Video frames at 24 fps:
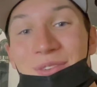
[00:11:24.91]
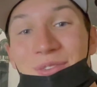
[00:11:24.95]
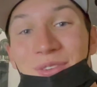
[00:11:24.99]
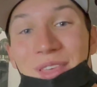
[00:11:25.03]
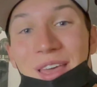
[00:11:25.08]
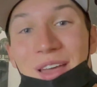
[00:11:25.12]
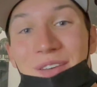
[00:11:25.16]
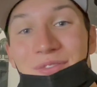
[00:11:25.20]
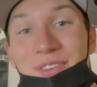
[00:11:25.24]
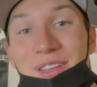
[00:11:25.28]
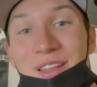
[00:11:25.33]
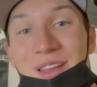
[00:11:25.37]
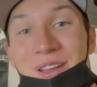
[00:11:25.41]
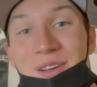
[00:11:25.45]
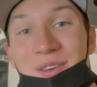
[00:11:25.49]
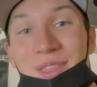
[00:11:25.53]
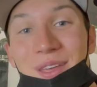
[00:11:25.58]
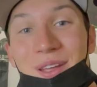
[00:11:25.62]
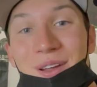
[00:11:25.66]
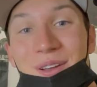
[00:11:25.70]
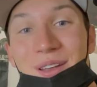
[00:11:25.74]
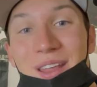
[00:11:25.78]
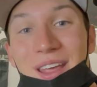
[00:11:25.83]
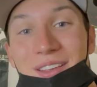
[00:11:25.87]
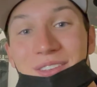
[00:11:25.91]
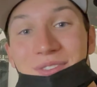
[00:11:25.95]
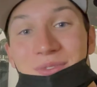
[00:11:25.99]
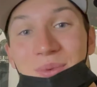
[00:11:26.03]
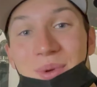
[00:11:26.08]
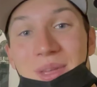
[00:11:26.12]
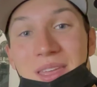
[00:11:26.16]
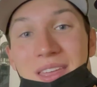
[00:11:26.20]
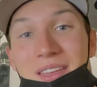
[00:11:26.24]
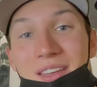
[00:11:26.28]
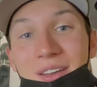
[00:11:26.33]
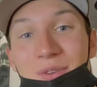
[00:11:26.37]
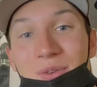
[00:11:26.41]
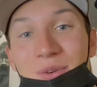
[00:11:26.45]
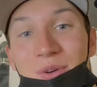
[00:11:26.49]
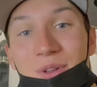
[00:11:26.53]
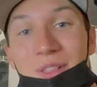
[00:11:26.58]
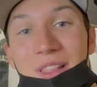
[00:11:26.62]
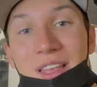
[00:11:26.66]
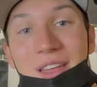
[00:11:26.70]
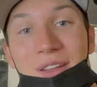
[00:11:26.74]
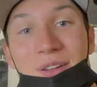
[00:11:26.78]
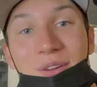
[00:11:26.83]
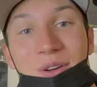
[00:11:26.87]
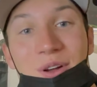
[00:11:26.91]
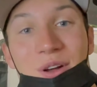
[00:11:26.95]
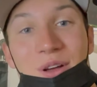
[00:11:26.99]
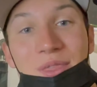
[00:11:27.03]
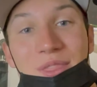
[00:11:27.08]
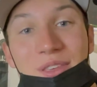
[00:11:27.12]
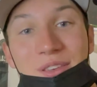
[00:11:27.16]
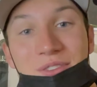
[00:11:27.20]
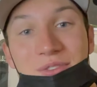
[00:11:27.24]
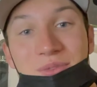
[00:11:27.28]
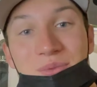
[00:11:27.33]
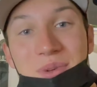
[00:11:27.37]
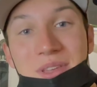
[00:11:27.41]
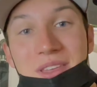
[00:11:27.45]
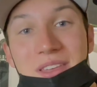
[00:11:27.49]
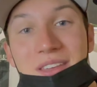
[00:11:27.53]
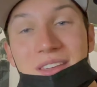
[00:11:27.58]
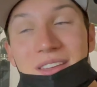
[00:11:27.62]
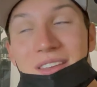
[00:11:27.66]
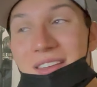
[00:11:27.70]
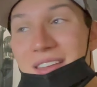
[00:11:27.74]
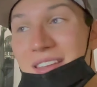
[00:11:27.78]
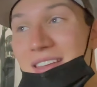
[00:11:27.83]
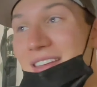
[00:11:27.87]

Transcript: for that video there next week or later on this week.